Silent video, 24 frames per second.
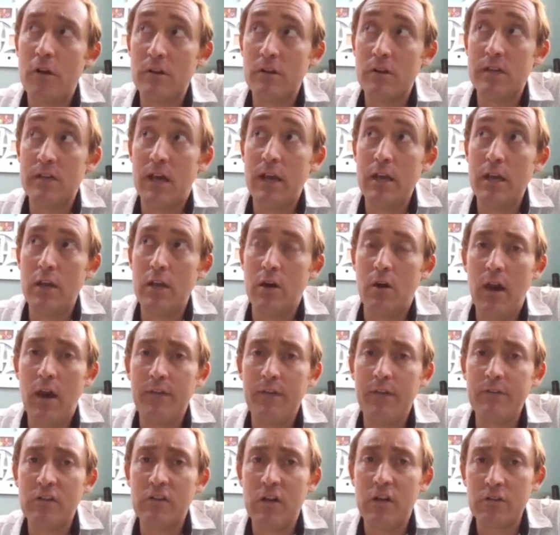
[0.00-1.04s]
far as I know, I
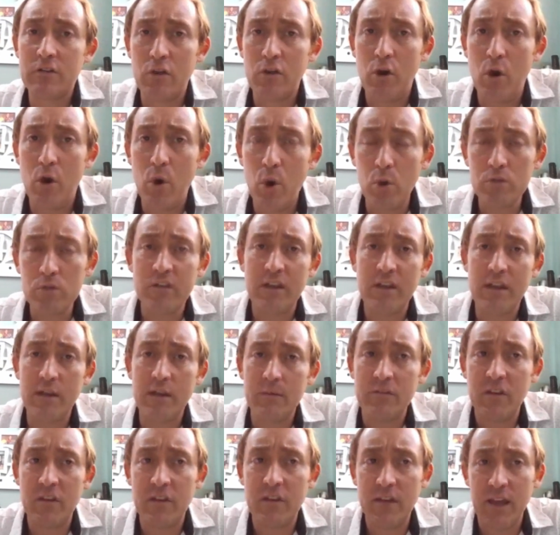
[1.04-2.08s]
haven't talked to the whole
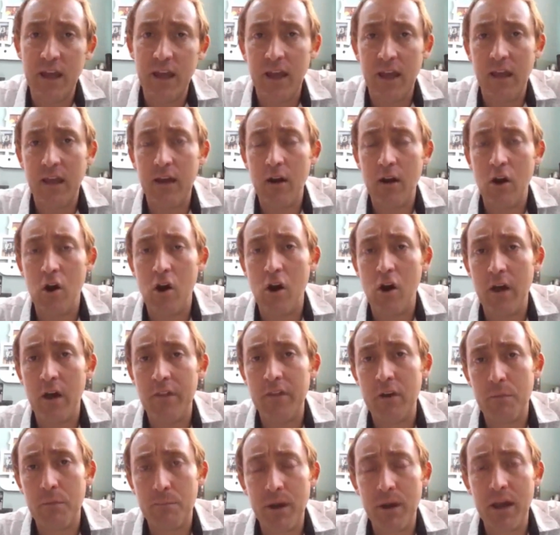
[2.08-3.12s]
team today on
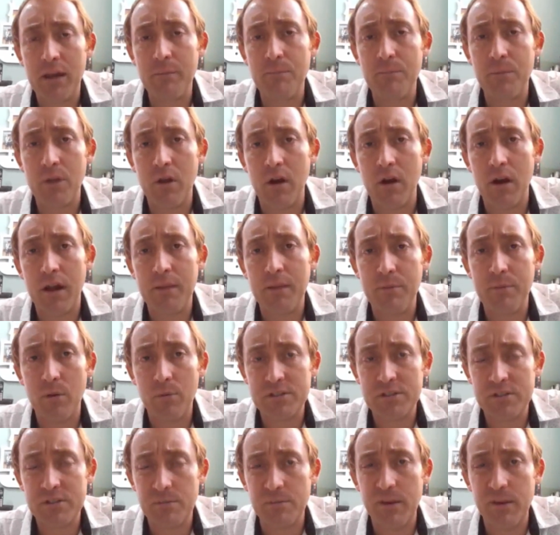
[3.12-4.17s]
their pipeline, but
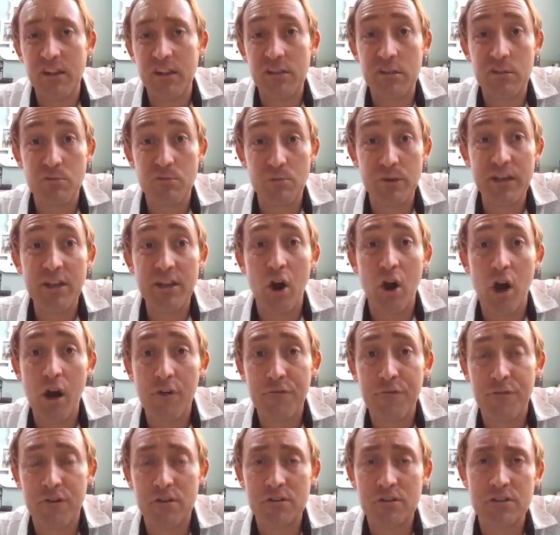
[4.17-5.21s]
we submitted three
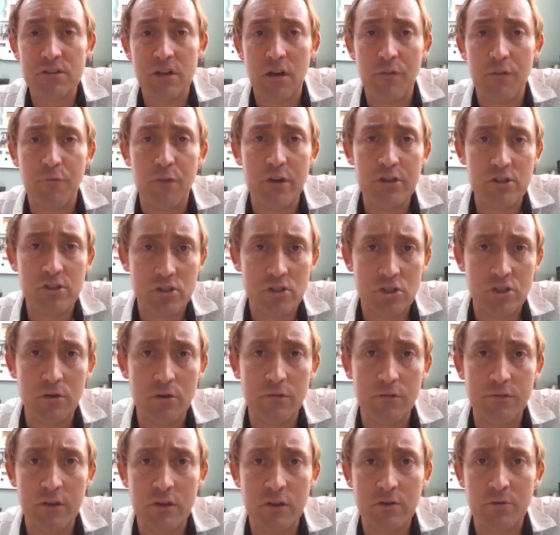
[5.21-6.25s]
offers, of which two
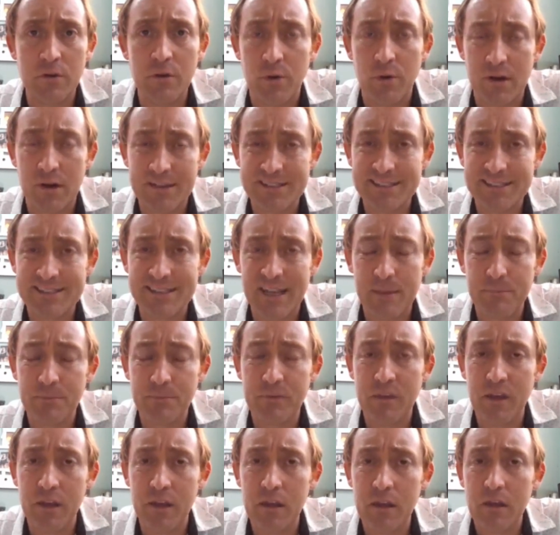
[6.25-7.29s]
of the three were
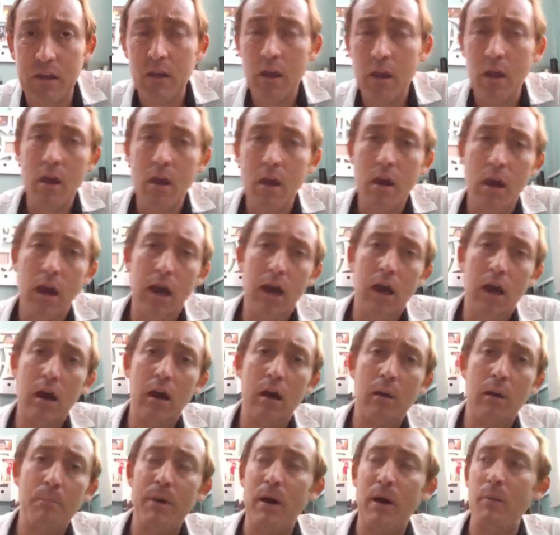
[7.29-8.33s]
accepted.
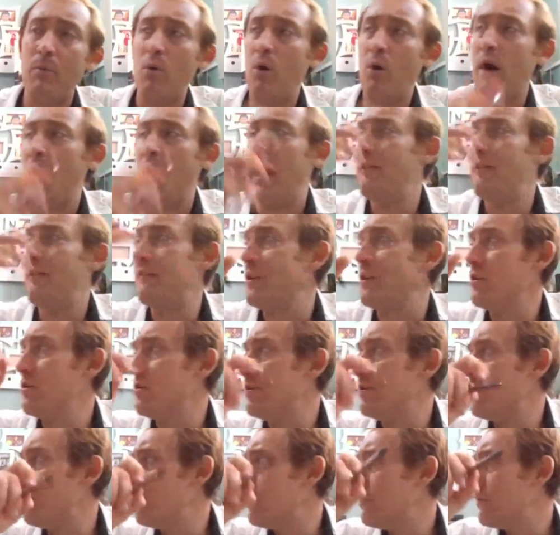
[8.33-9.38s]
Balboa
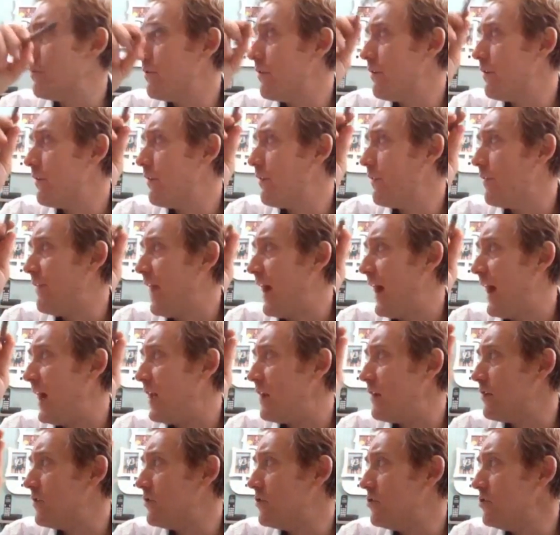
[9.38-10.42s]
Avenue,
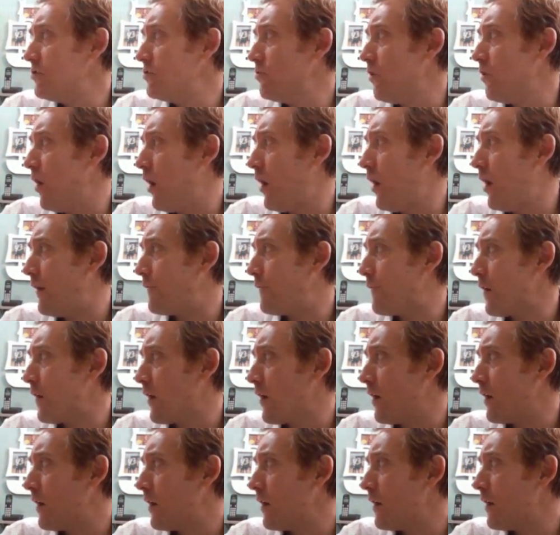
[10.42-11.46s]
that new
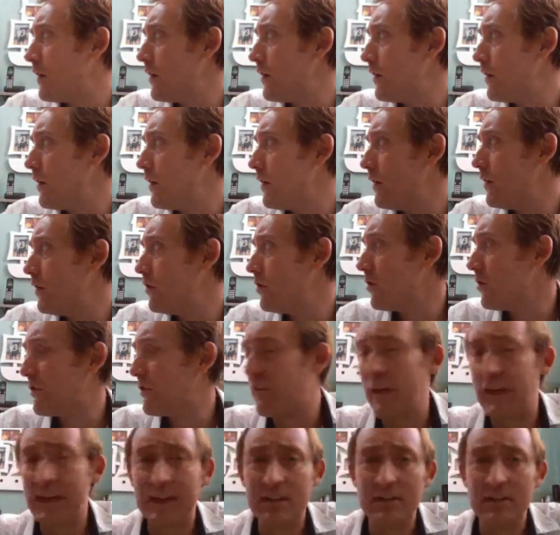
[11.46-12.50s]
offer
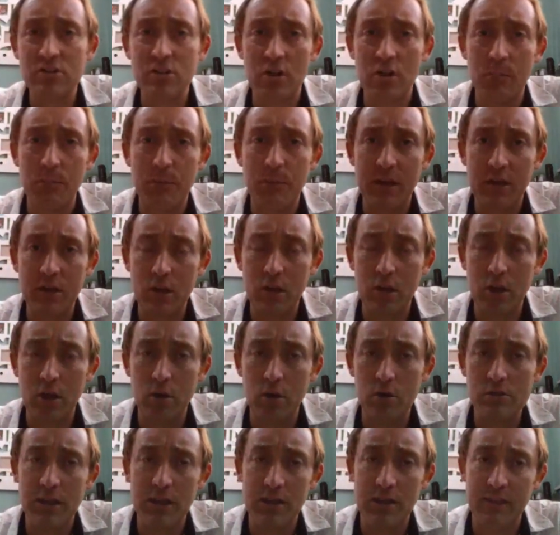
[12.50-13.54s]
looks like it's going to be
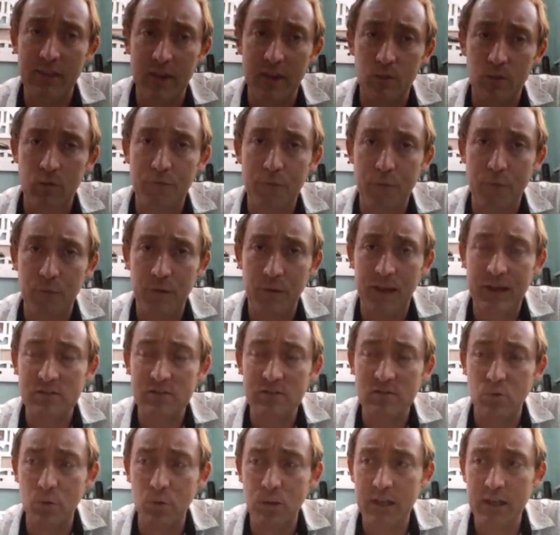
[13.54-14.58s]
closing. That one from
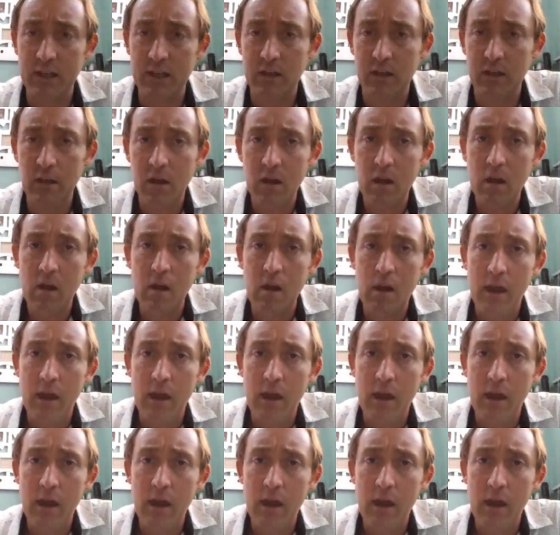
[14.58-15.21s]
last week